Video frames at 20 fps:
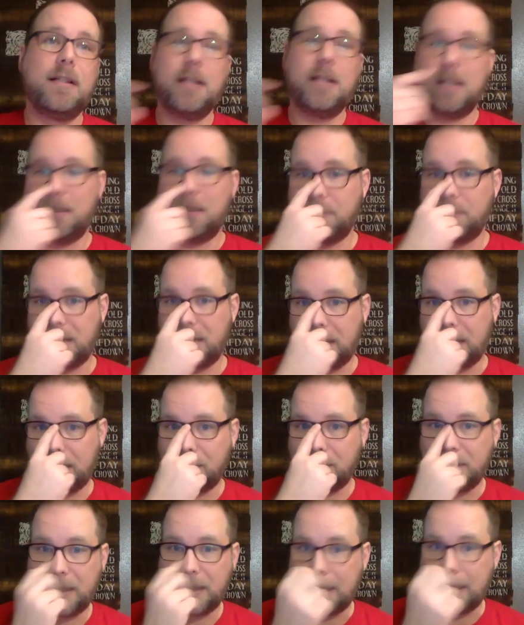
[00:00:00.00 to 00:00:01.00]
uh, by
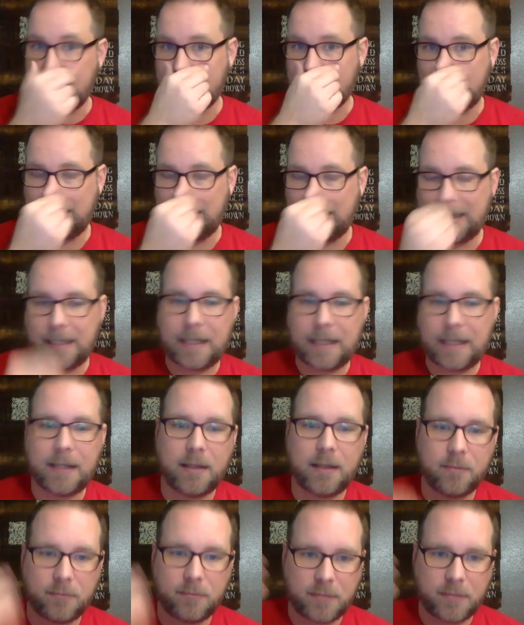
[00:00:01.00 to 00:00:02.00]
midnight that day.
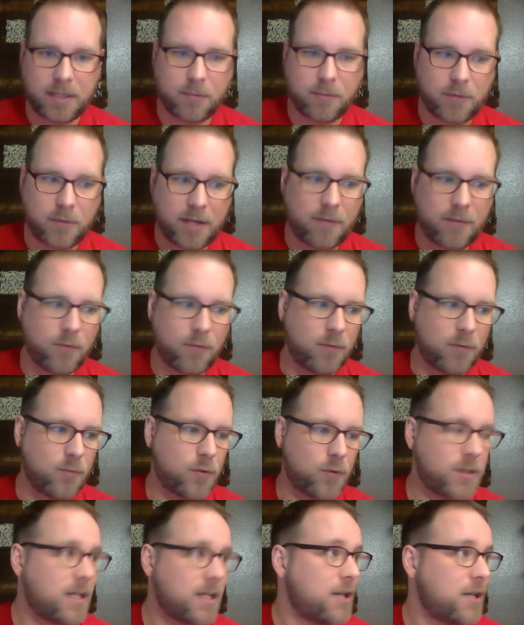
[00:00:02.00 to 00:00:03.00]
And then again, we'll have one
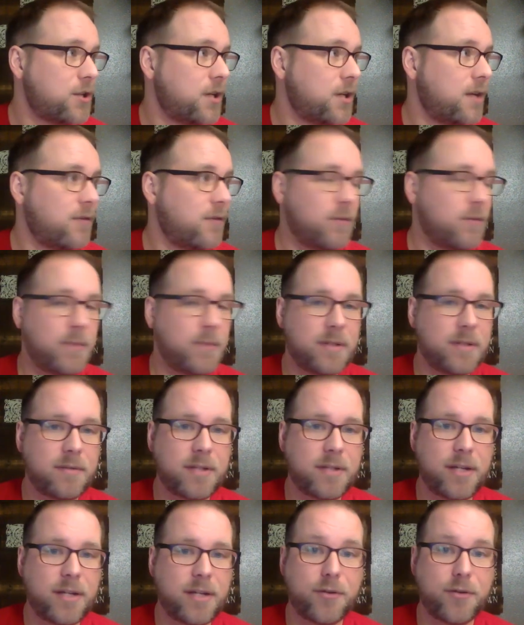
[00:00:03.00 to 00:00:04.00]
more session of them. And
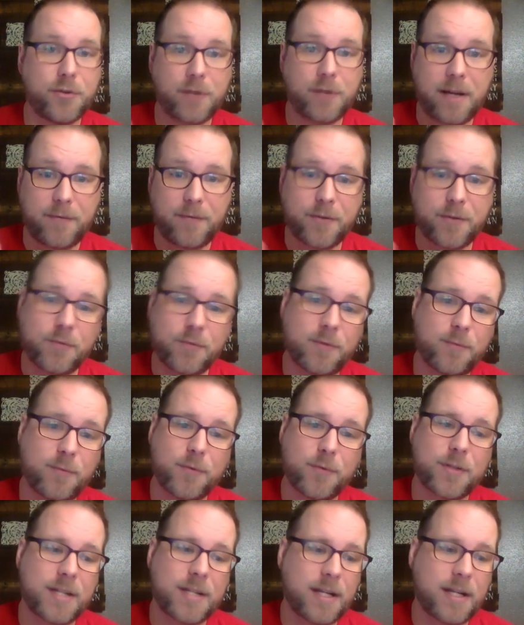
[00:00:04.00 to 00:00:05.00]
seniors, you'll have just one
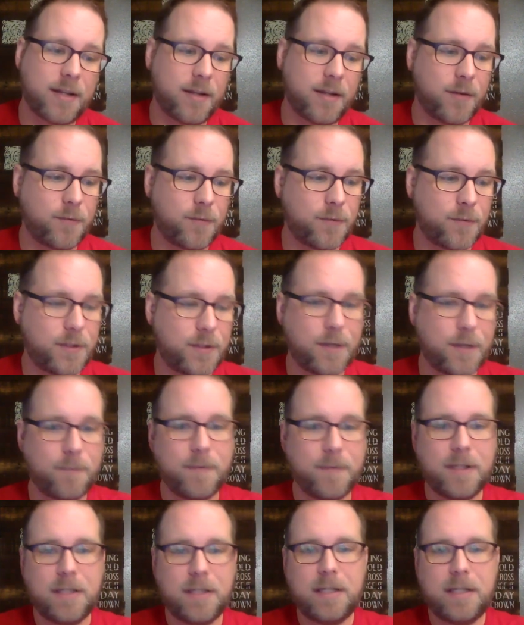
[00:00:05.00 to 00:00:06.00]
more set of those. So
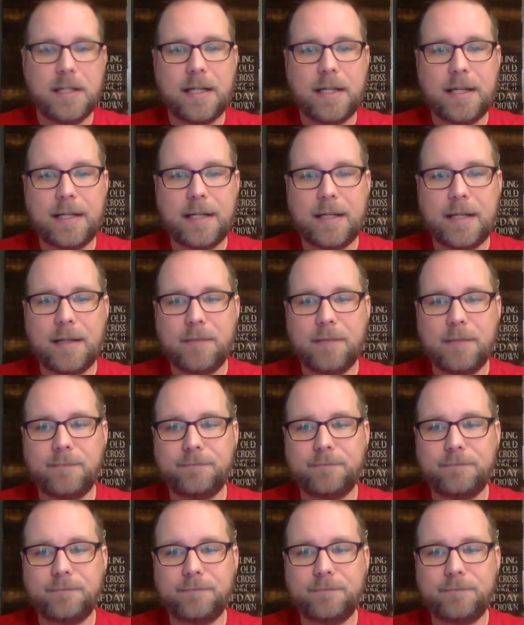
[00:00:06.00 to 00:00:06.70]
uh,